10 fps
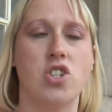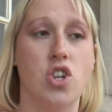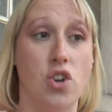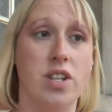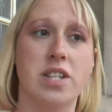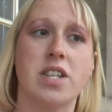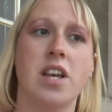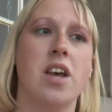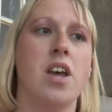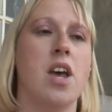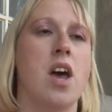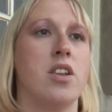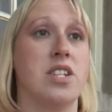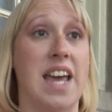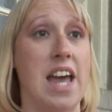students
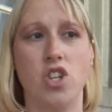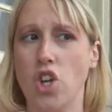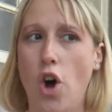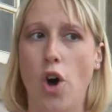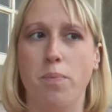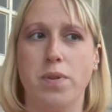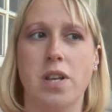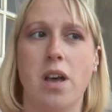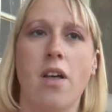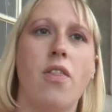to get jobs,